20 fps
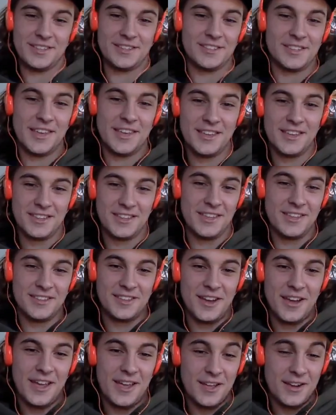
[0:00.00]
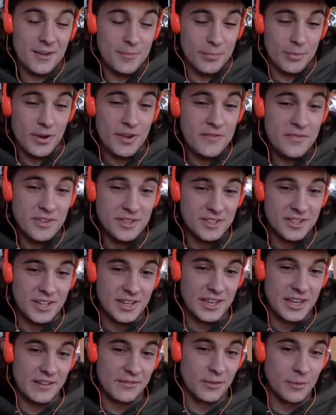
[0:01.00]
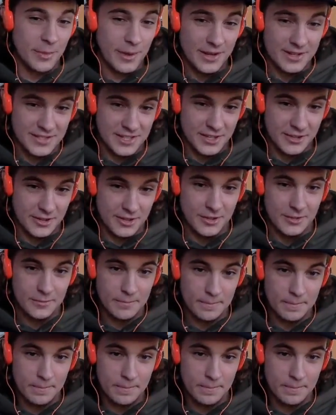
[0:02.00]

Because he had previously kickflip backtailed it.